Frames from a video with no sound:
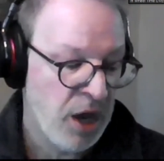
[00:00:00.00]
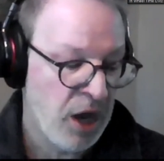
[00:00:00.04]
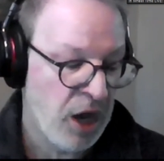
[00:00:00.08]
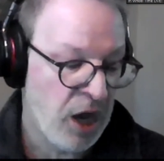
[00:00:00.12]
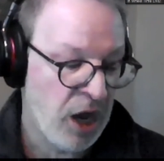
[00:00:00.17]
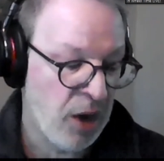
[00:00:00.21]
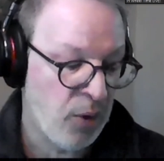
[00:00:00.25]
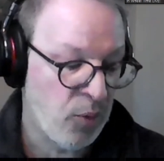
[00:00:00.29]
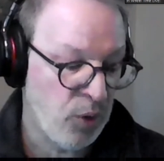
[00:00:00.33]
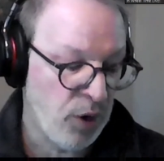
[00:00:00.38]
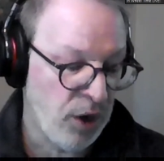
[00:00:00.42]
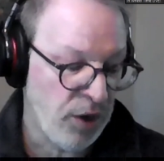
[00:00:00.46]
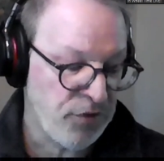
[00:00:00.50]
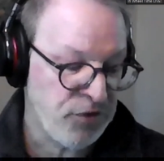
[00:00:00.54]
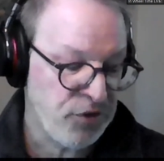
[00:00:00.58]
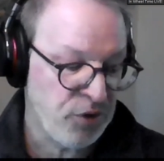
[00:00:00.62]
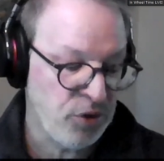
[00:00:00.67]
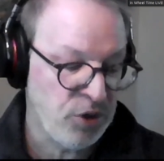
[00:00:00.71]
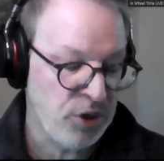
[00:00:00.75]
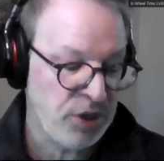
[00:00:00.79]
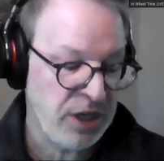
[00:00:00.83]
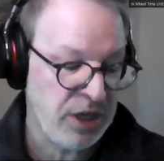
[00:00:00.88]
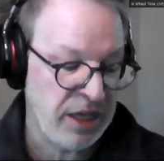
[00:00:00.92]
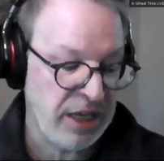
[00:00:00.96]
We're
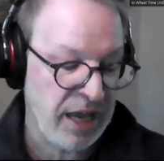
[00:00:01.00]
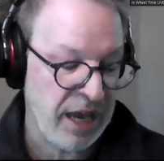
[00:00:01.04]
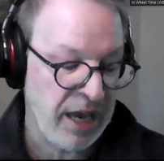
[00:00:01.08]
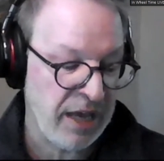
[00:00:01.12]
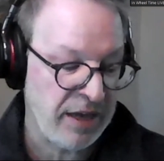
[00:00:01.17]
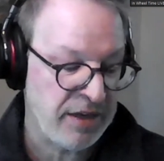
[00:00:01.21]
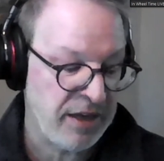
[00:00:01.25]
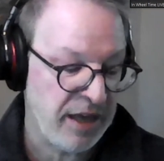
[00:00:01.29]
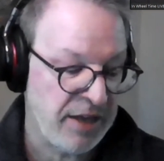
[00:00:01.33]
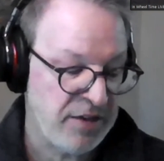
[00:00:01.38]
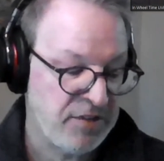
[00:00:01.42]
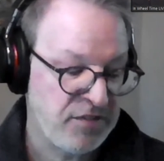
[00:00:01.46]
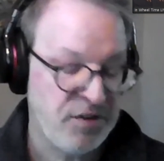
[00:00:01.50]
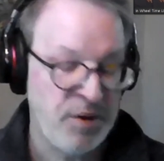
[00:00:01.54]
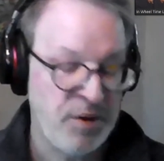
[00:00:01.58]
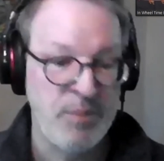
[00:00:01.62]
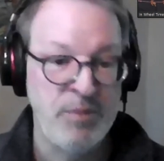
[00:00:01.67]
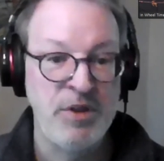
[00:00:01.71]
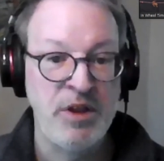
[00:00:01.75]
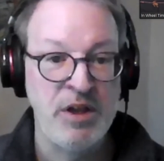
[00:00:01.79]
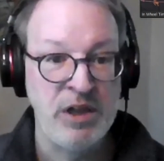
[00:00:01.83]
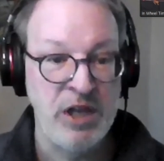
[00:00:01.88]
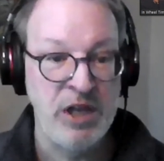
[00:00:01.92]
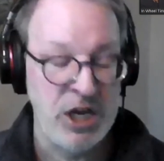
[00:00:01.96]
also looking at
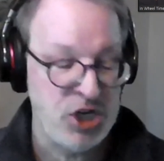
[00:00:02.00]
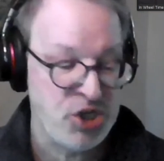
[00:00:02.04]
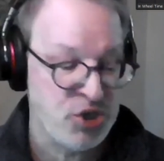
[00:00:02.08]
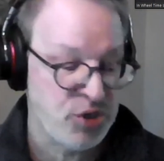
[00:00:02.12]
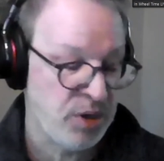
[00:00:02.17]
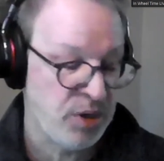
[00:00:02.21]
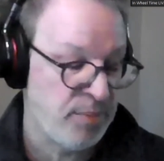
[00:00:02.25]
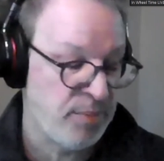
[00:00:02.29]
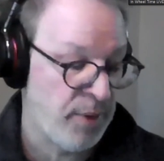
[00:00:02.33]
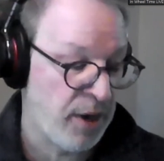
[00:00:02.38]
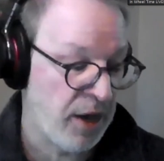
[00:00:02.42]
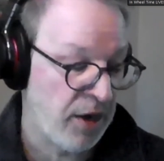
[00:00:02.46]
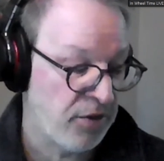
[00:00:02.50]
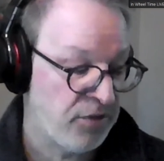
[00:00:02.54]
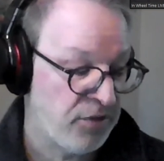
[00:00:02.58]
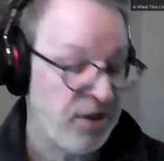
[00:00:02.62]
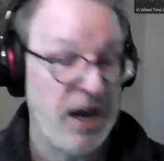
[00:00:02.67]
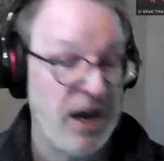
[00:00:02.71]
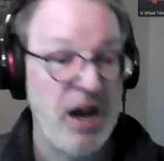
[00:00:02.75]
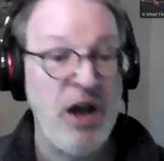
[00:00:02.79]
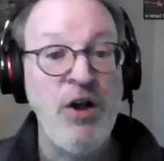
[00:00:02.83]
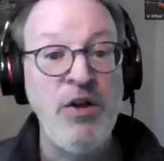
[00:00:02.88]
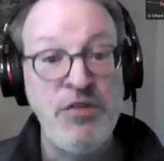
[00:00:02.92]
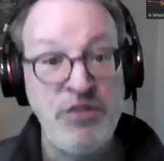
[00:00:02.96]
some of the luxury models
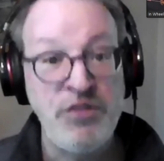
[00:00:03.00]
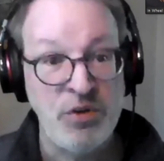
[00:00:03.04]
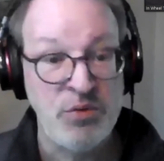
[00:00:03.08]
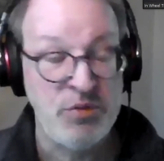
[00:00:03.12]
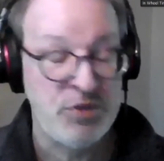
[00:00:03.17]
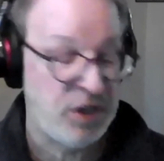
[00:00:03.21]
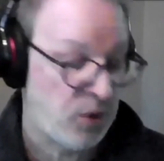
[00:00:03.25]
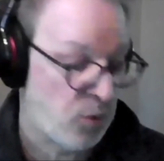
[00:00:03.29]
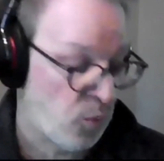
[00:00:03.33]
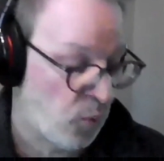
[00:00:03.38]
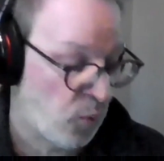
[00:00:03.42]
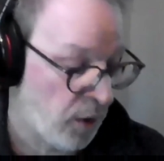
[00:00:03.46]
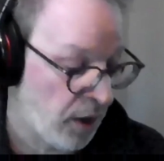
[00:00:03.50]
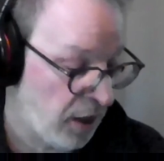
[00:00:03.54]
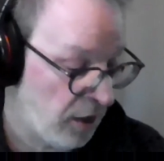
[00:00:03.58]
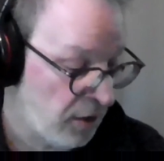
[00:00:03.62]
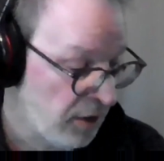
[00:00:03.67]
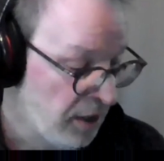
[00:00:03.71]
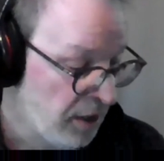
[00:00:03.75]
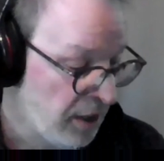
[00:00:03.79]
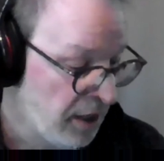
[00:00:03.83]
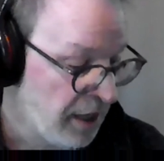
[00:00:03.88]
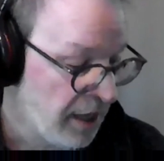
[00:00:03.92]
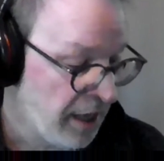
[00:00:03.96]
that also did
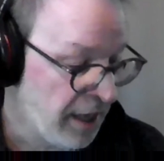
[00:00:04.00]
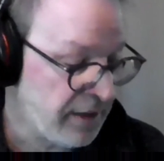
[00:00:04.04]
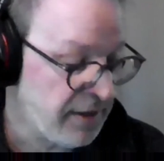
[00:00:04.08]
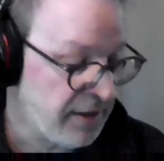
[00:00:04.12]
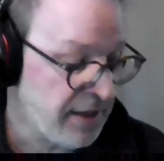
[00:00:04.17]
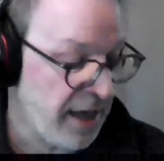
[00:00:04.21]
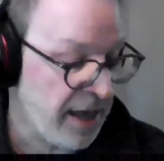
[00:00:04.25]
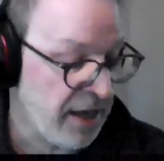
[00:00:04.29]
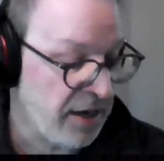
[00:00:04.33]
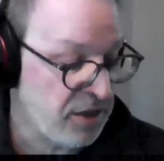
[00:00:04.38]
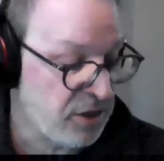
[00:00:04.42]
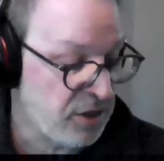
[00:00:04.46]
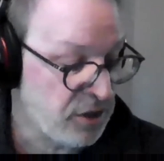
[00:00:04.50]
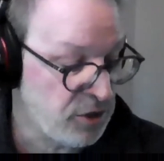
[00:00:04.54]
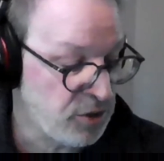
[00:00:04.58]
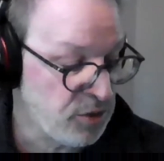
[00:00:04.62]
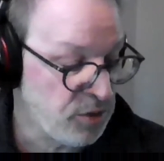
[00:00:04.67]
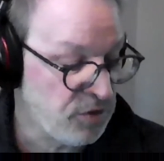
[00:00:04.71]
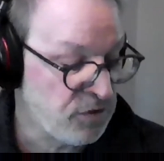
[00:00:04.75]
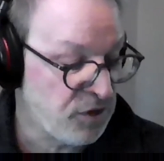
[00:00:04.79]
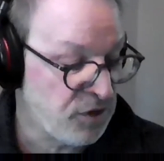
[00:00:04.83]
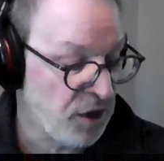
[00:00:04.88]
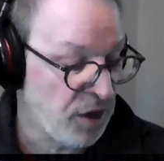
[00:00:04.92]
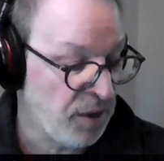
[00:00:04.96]
well, and that
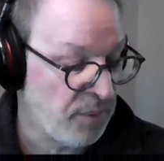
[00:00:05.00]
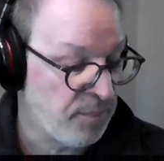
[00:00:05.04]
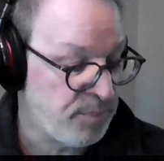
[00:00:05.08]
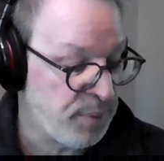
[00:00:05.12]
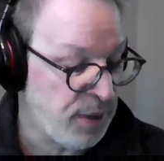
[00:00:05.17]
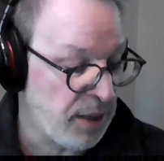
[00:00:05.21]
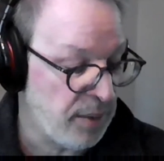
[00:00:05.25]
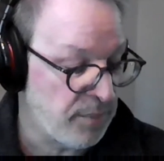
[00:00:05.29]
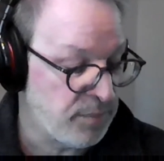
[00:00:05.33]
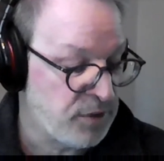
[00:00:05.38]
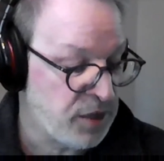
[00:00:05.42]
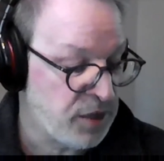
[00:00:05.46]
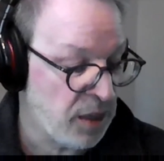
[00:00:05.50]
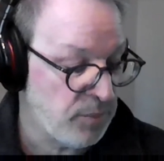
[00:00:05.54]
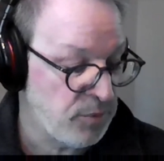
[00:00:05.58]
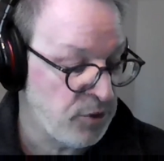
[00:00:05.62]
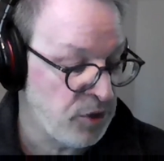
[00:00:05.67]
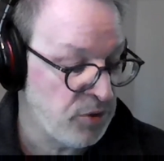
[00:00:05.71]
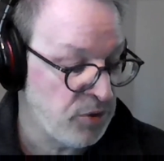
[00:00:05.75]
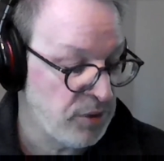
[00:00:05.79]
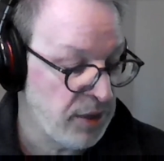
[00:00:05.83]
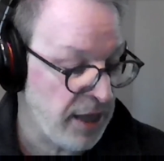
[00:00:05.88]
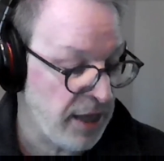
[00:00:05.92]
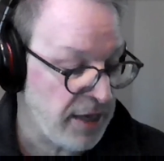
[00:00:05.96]
includes
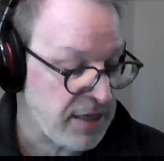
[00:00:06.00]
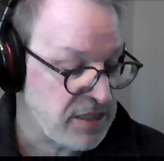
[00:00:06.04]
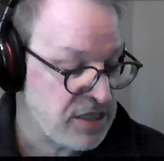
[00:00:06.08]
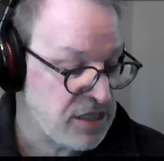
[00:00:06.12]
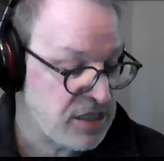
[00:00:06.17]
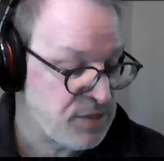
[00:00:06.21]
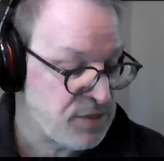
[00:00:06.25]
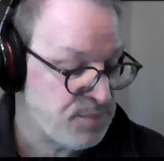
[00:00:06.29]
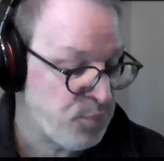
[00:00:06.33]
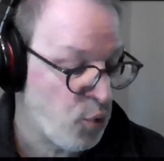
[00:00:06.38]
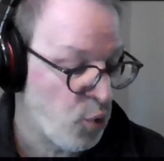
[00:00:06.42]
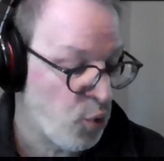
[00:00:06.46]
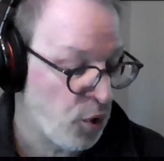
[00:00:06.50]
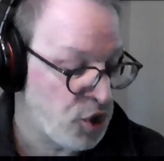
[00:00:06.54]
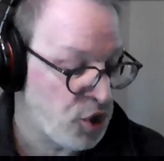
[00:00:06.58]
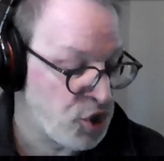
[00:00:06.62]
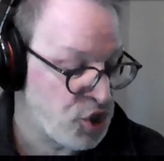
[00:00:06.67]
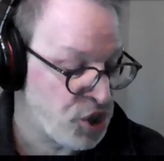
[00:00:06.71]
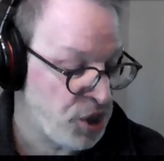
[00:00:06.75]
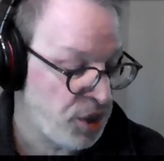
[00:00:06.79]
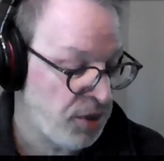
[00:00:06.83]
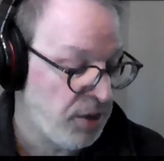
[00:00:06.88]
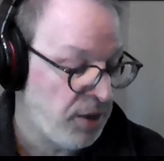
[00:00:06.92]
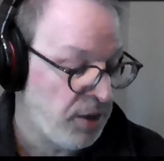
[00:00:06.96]
BMW, Lexus,
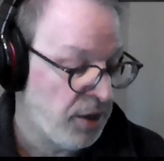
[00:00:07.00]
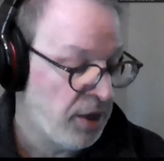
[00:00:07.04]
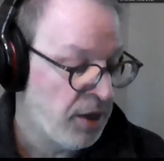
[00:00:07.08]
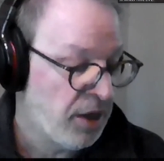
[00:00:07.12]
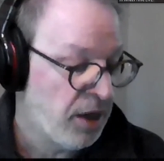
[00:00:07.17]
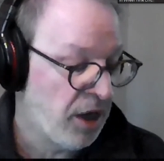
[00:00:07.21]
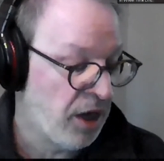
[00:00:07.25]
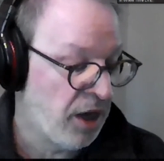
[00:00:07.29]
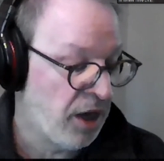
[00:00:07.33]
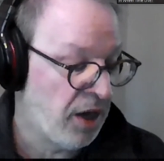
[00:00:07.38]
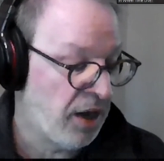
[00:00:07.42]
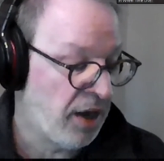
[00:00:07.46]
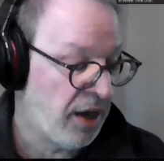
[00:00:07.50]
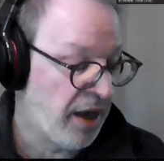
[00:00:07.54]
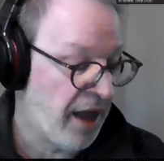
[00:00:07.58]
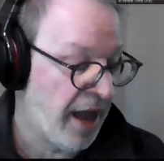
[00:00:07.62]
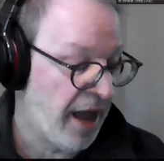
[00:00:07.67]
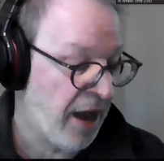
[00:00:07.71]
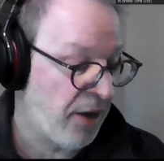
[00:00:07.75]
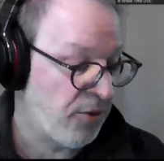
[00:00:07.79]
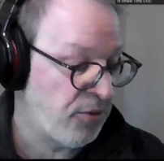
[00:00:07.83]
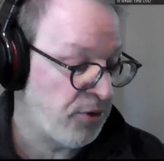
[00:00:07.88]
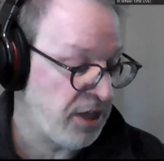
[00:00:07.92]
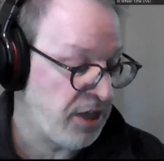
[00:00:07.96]
Porsche,
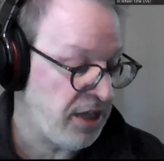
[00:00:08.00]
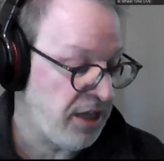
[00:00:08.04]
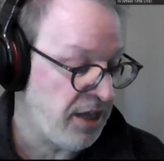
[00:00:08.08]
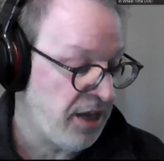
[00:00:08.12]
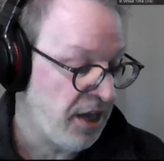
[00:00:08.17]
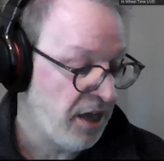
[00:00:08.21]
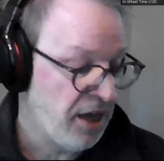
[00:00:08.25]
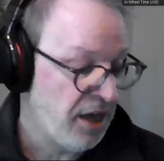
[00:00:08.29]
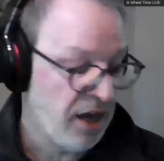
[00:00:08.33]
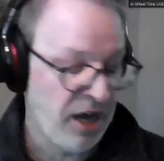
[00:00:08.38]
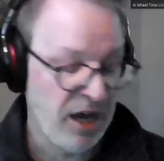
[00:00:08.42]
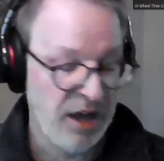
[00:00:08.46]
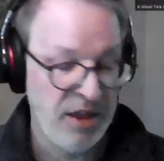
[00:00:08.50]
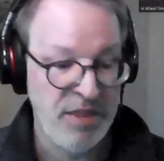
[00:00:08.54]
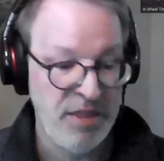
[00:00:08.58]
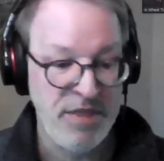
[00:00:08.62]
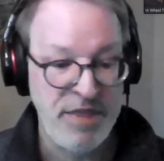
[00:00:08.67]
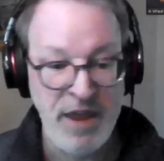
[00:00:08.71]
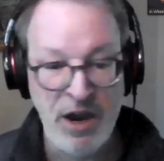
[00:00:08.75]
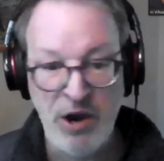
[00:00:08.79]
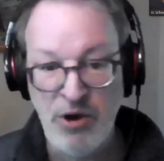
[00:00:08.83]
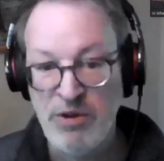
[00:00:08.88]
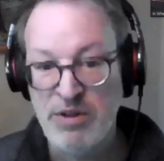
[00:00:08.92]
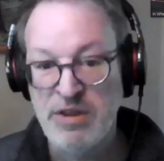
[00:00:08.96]
Audi.
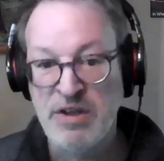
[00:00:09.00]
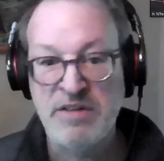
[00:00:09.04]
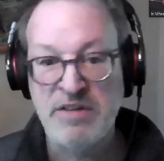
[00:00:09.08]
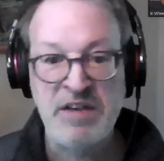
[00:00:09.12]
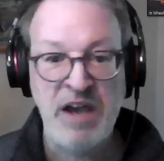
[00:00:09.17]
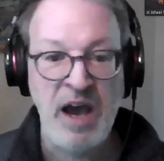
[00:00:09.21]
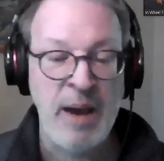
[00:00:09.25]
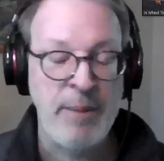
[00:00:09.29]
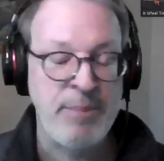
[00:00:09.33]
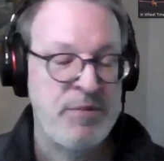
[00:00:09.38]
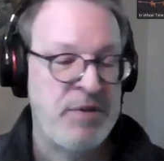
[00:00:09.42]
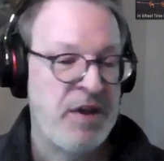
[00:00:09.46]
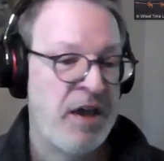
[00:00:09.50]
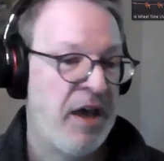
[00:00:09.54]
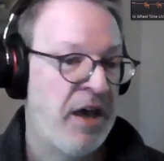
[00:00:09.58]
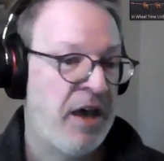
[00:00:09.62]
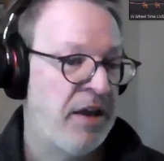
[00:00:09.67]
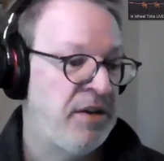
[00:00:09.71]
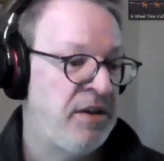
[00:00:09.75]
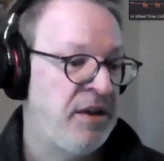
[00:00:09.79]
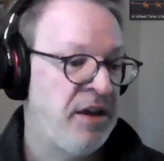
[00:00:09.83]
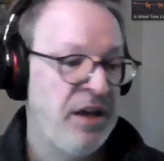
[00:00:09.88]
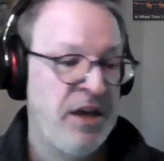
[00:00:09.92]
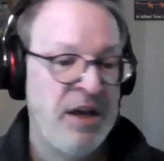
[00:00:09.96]
They're in the top
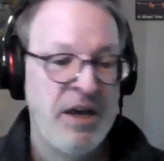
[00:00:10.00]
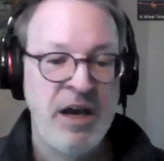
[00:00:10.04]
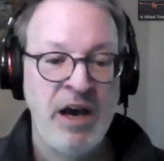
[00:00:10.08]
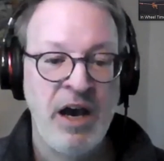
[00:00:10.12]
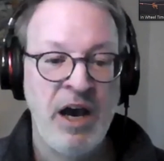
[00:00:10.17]
10.